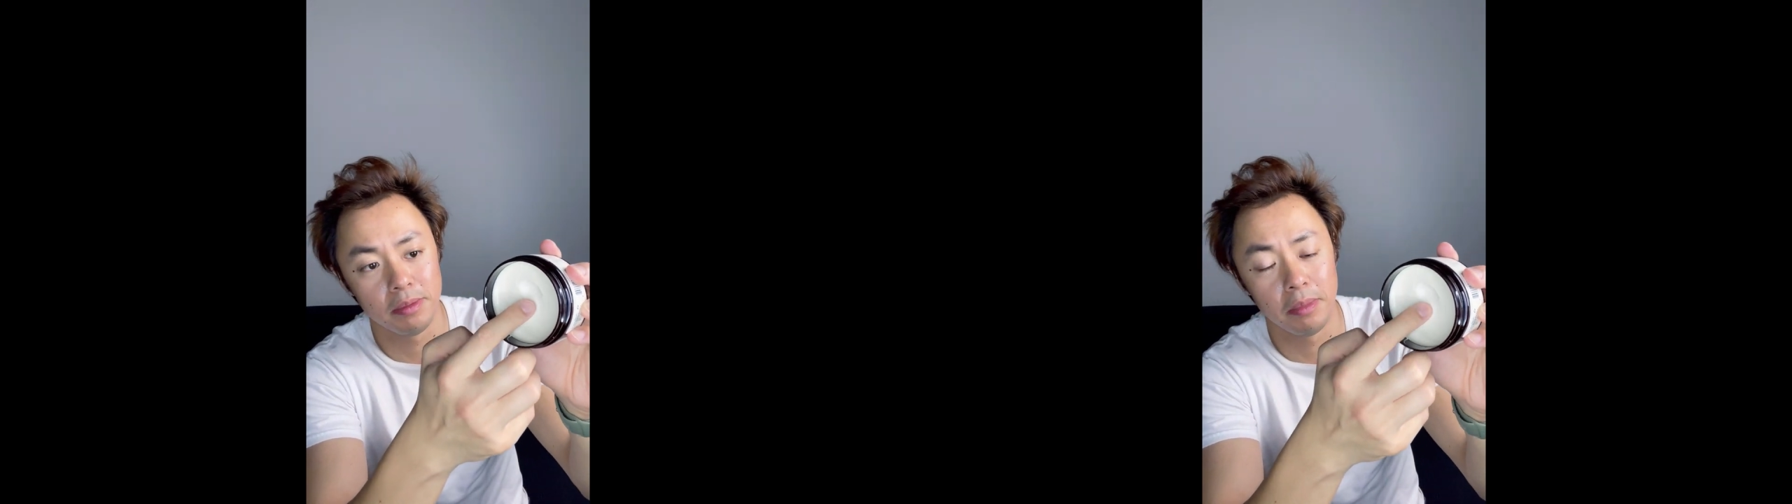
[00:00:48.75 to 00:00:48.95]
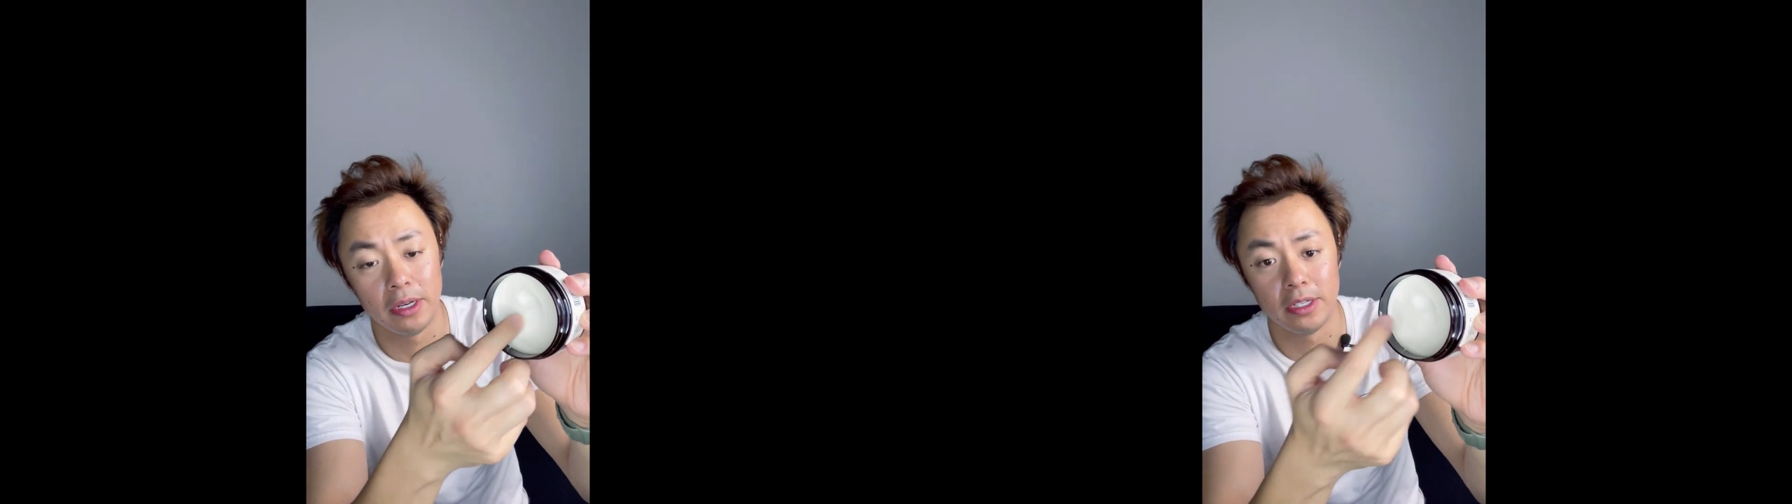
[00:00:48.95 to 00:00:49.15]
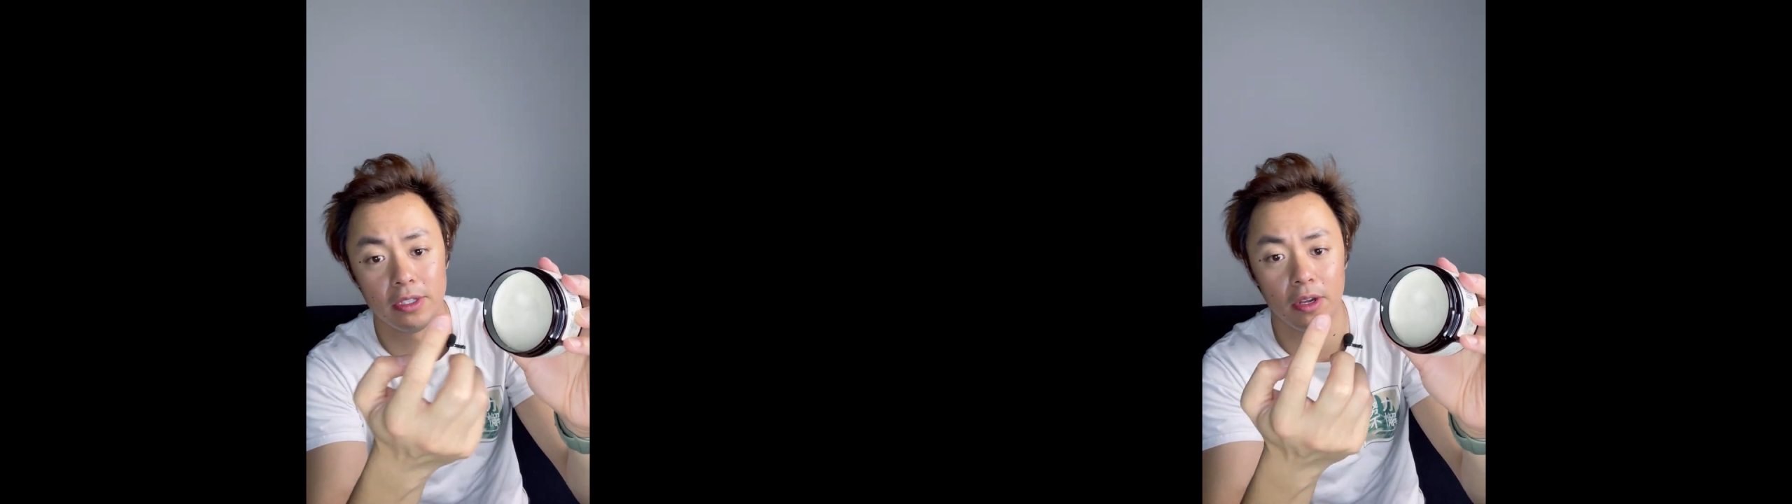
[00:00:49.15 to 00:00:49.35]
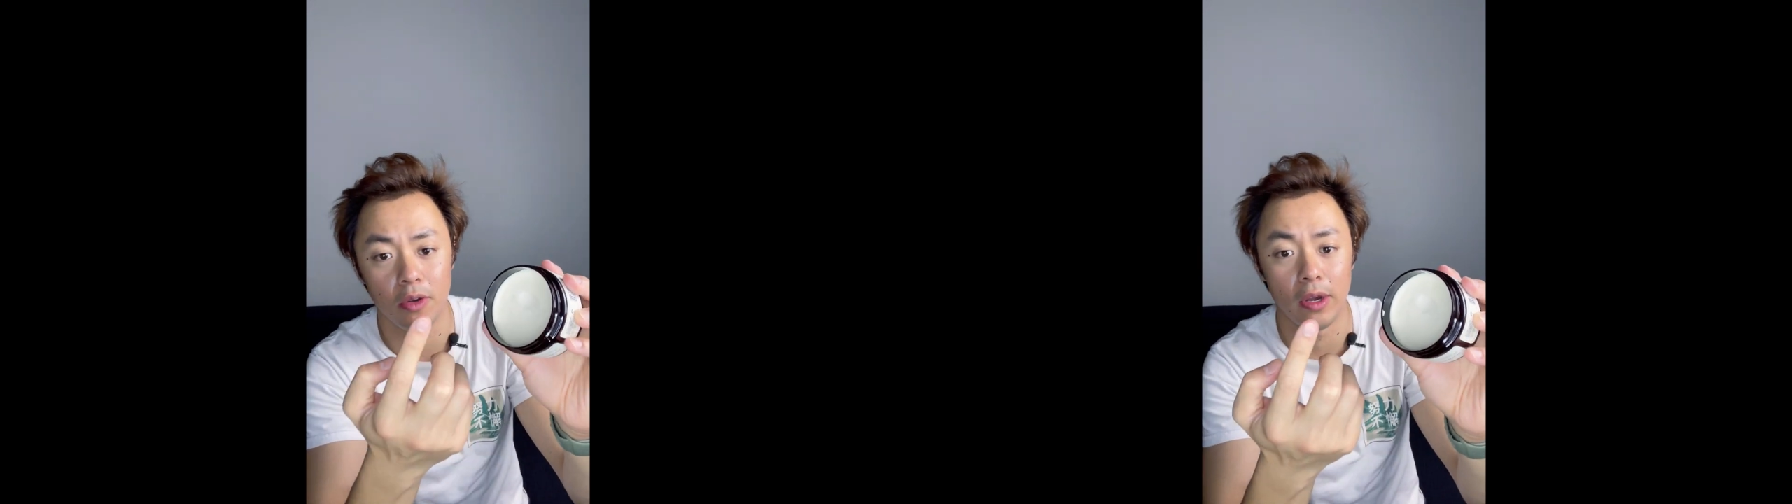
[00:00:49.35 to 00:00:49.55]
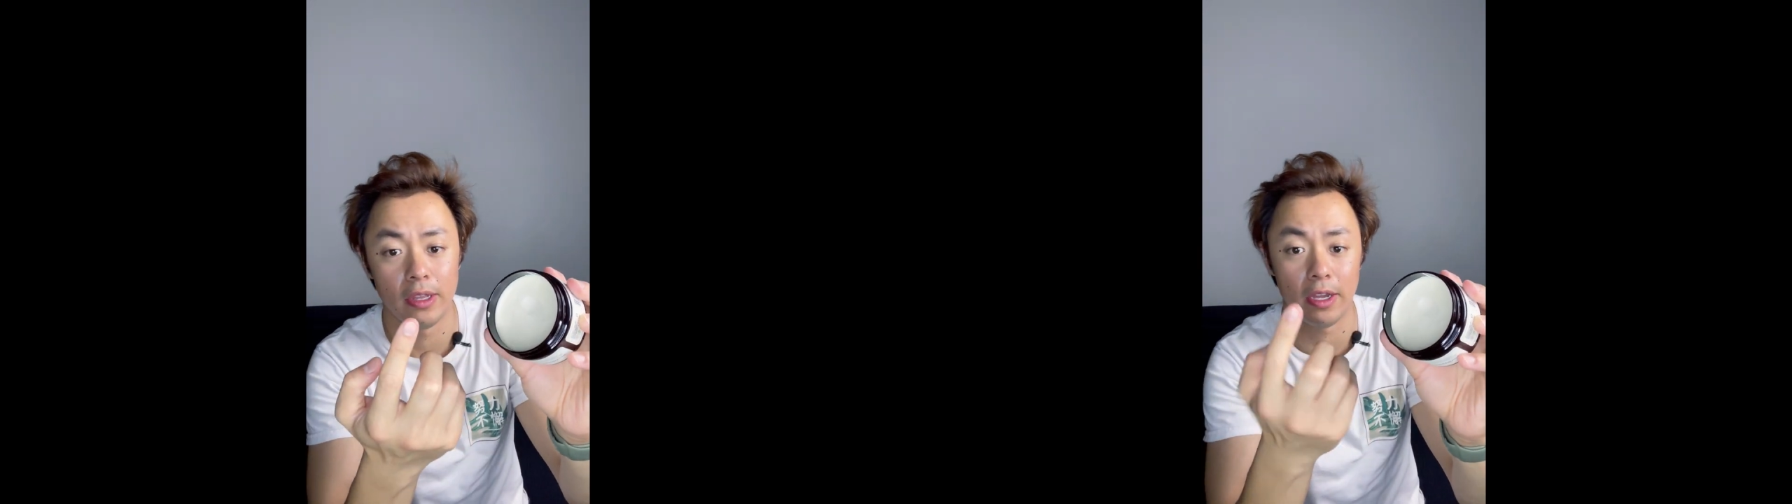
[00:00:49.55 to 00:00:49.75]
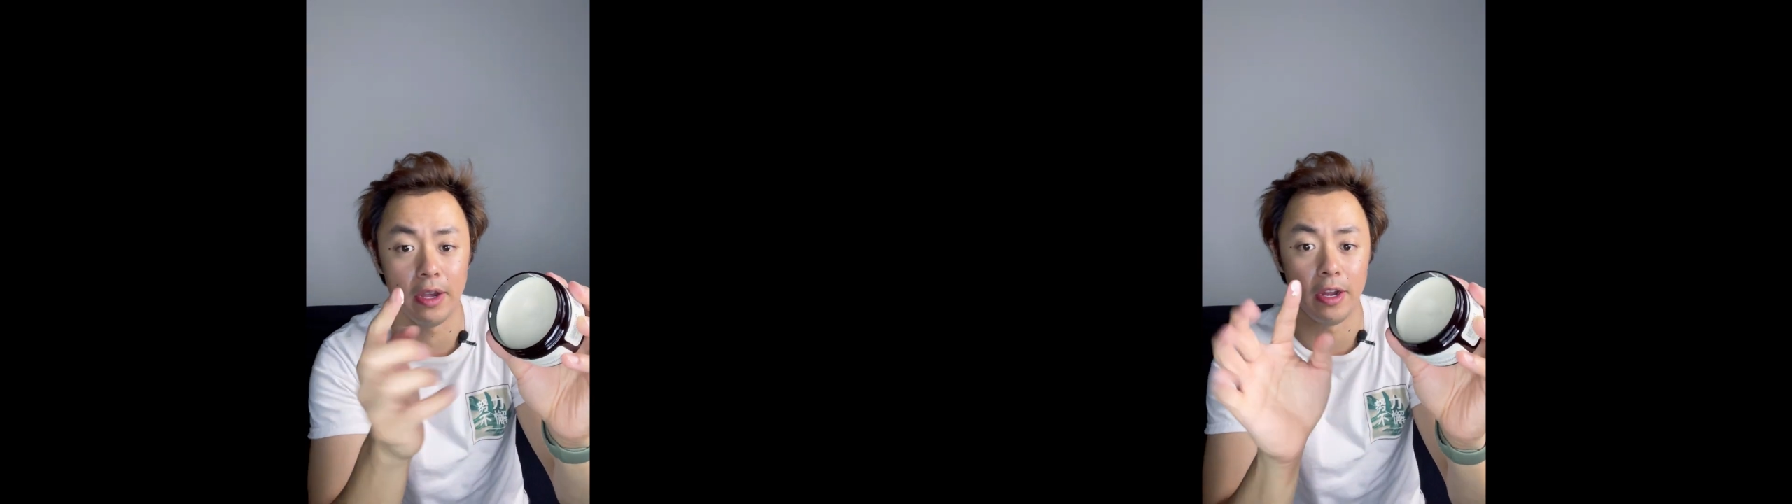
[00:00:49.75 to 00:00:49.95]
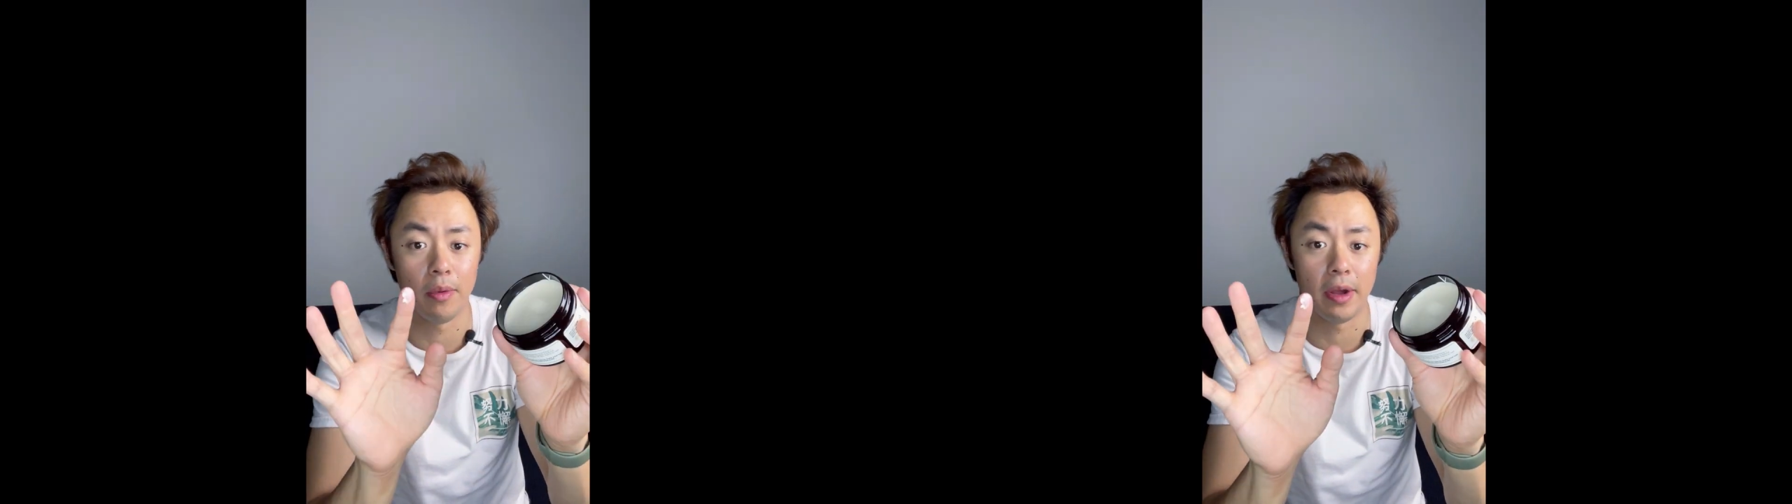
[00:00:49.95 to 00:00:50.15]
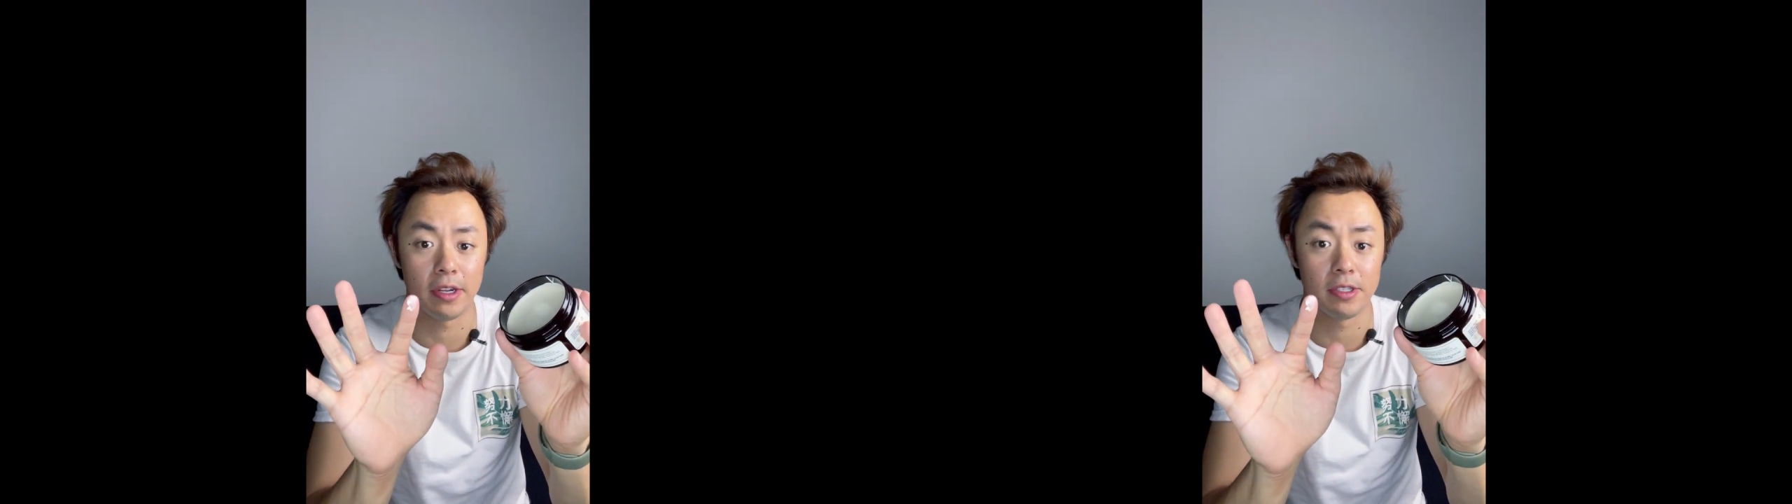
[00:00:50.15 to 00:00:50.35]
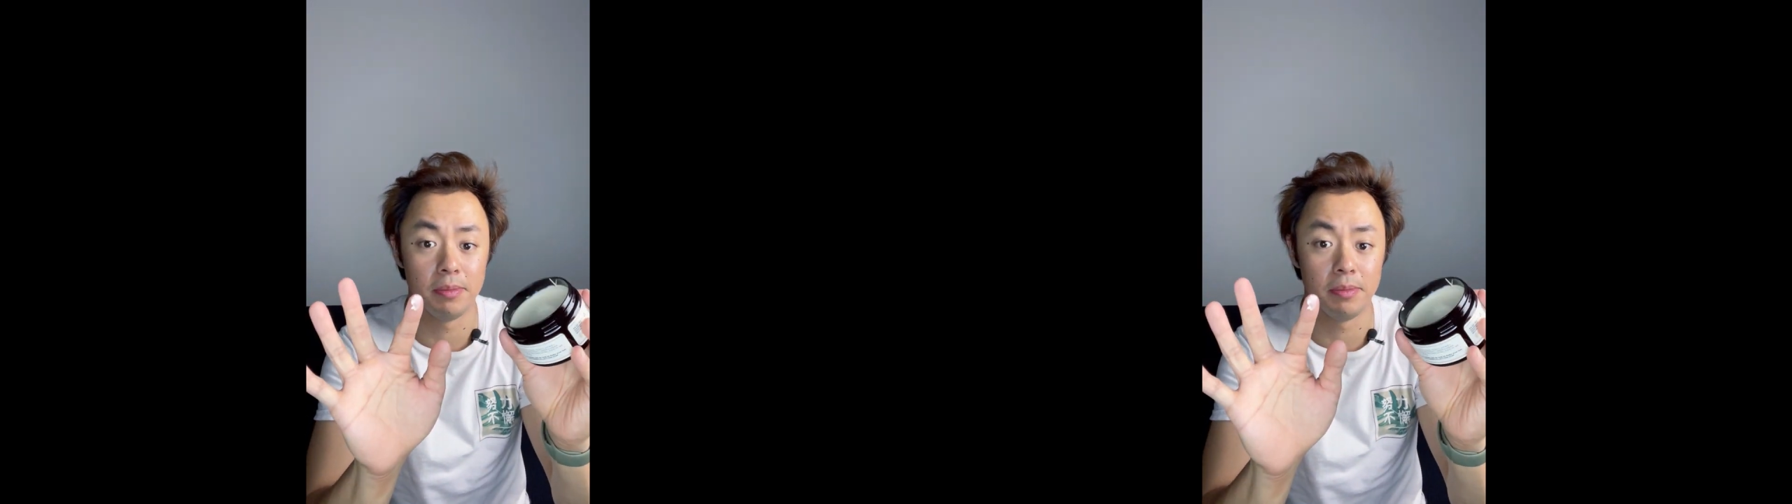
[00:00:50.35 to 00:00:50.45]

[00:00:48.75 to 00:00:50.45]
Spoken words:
but is not quite like a hair wax,